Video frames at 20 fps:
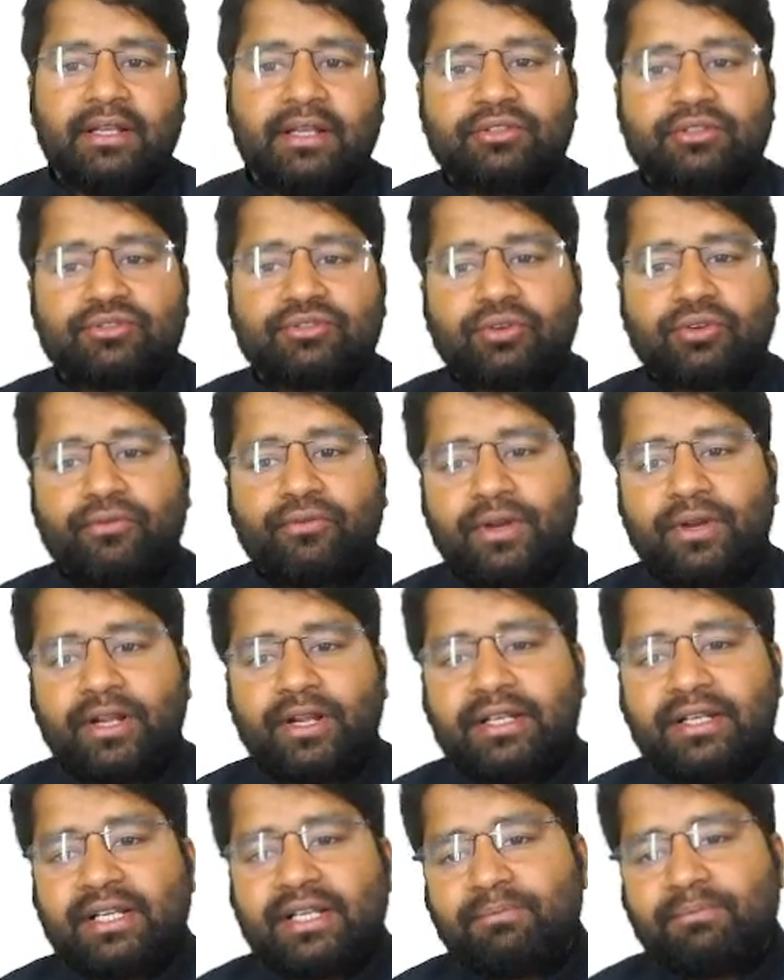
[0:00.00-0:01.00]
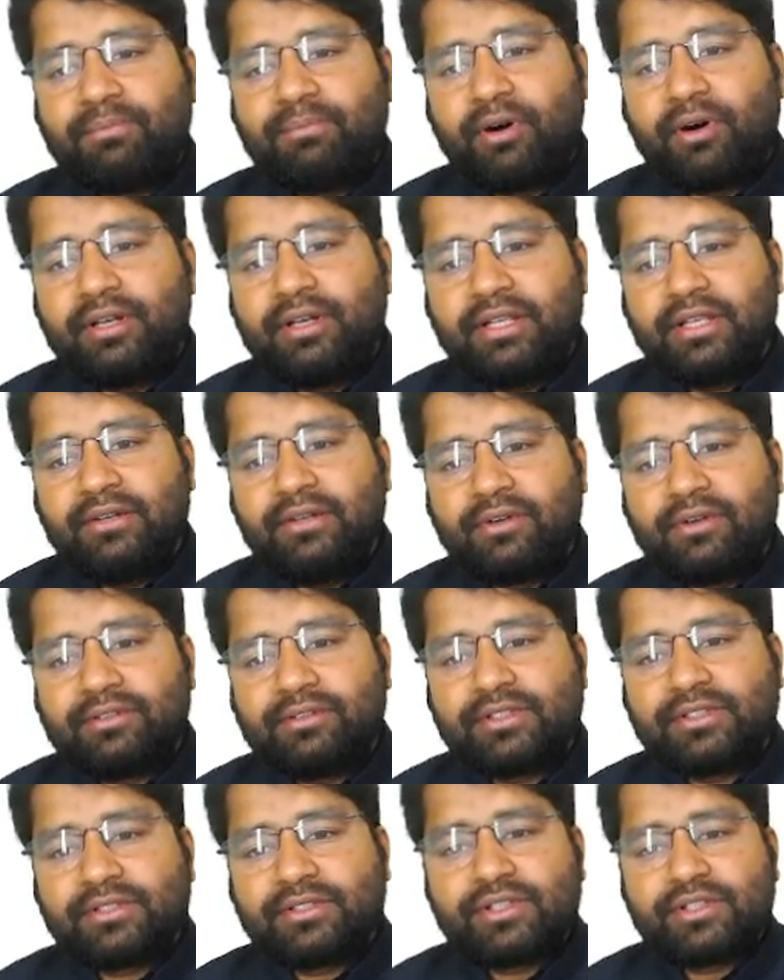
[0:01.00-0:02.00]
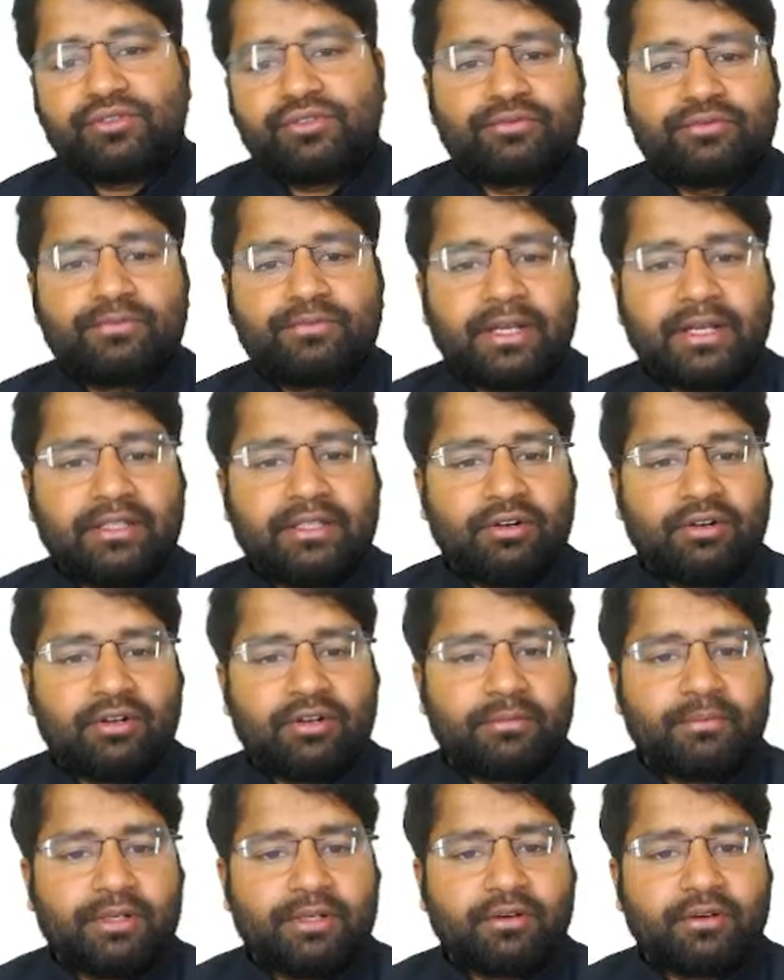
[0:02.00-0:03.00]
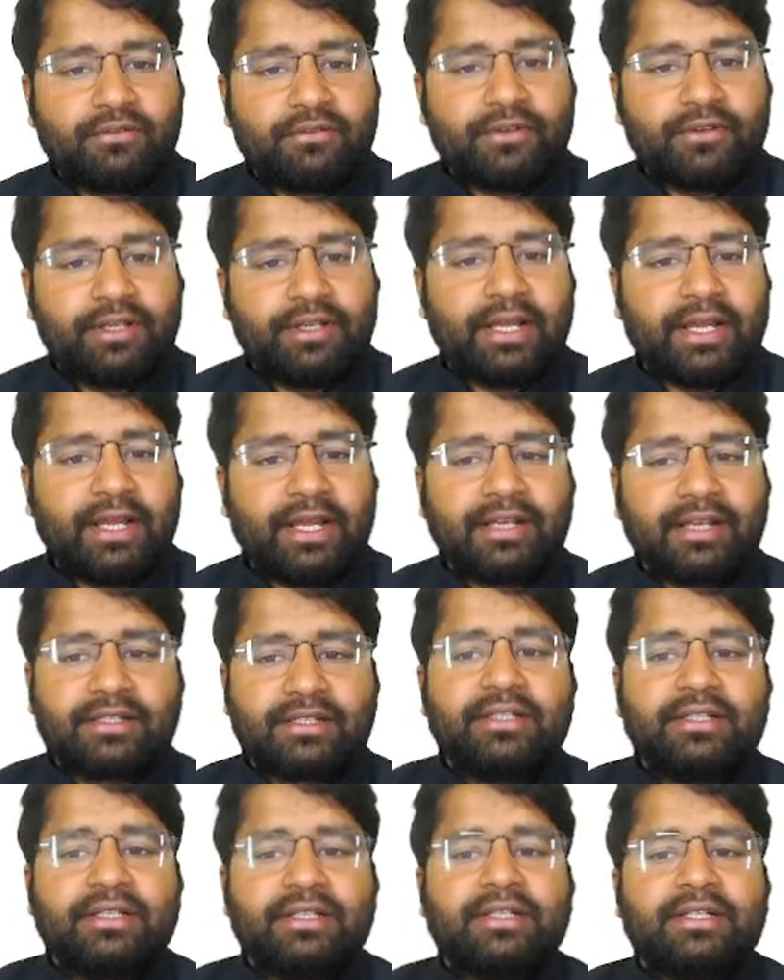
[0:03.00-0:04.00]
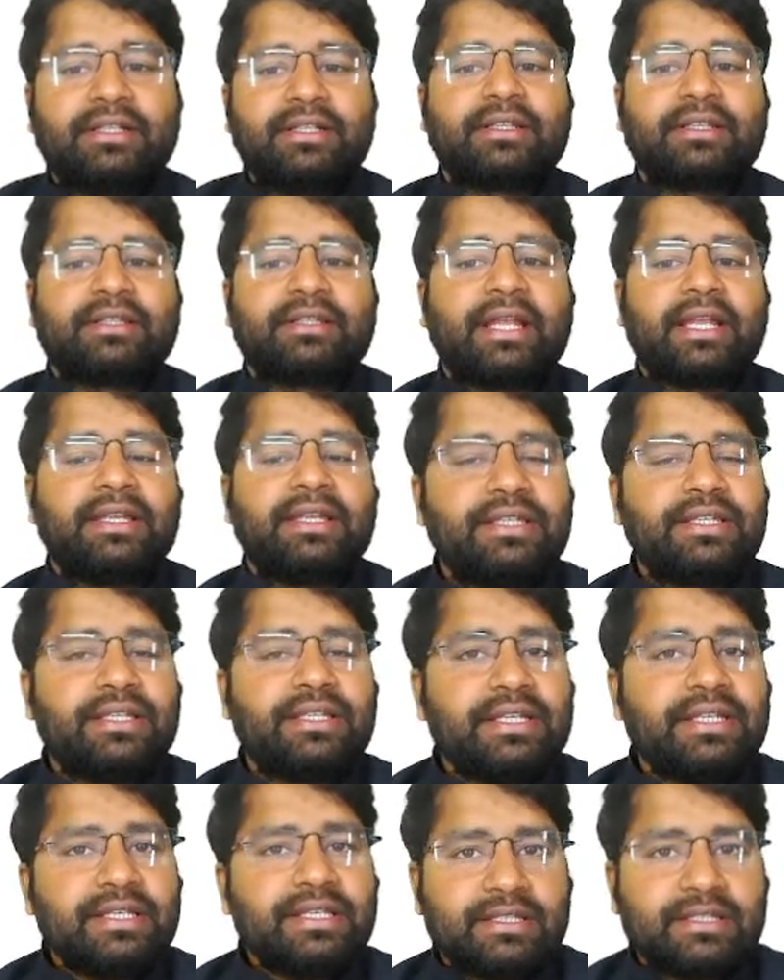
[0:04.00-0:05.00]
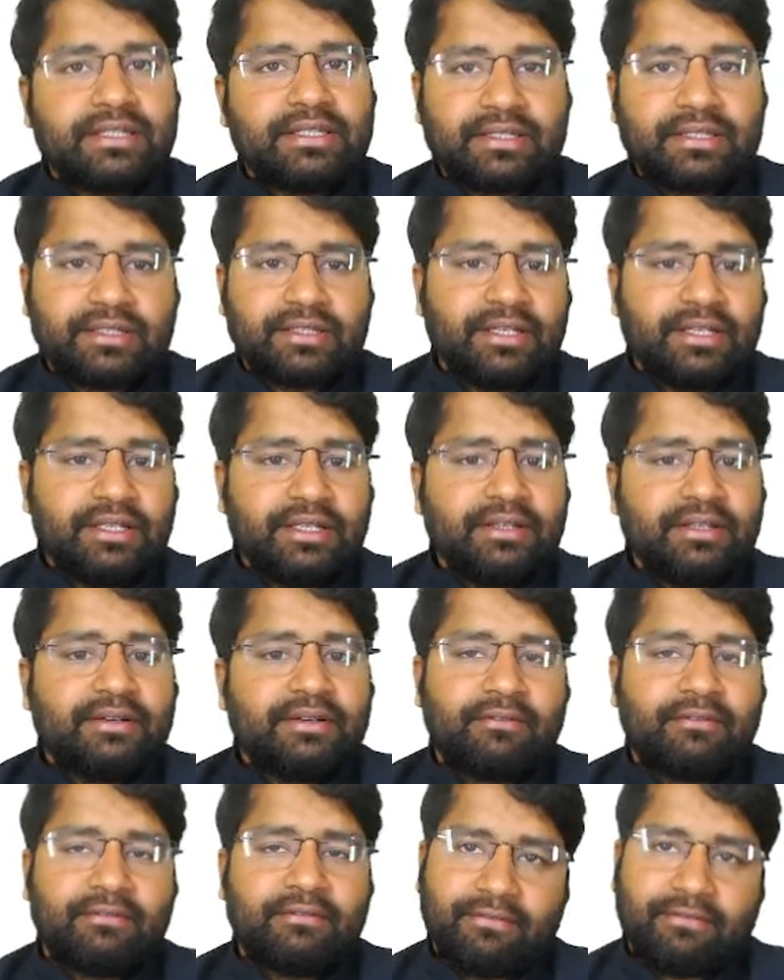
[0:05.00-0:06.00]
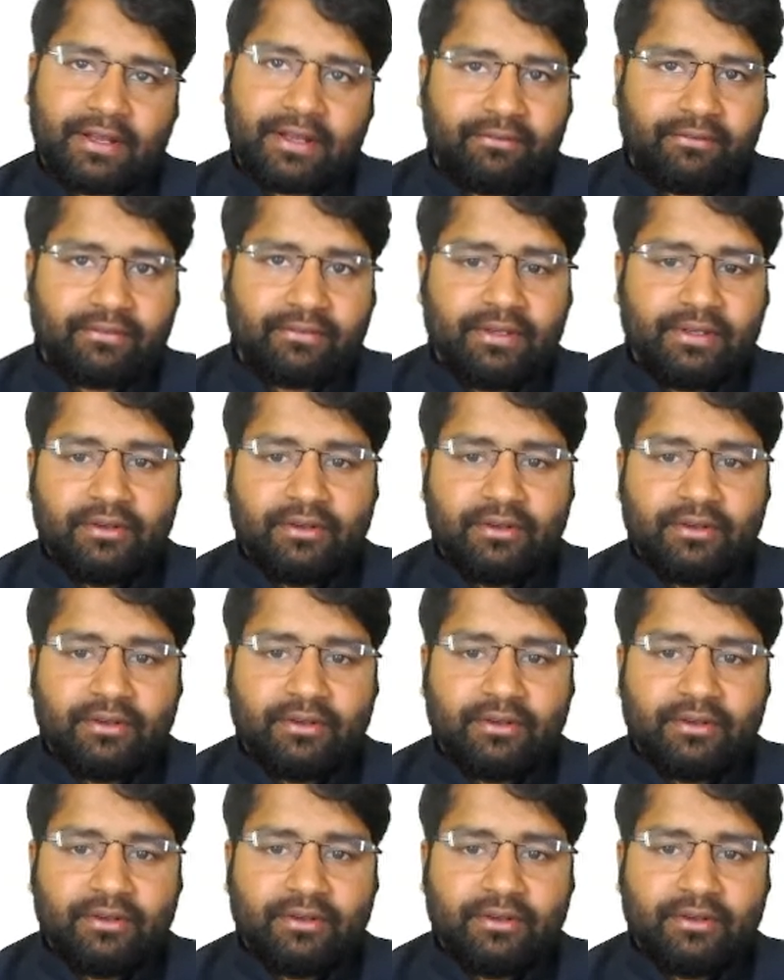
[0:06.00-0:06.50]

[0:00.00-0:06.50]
So federal polity was introduced by the Government of India Act 1935.